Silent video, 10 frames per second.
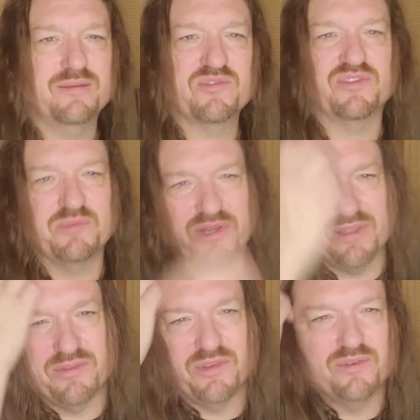I'm sure many
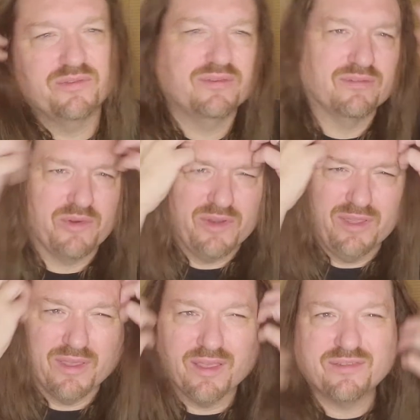of you have already
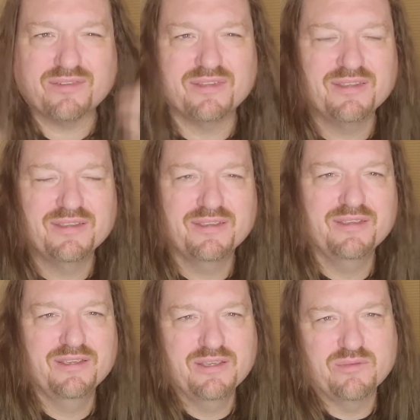guessed
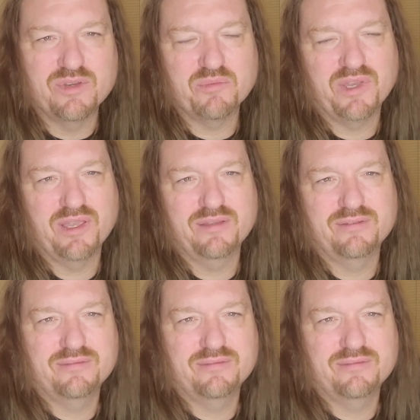what my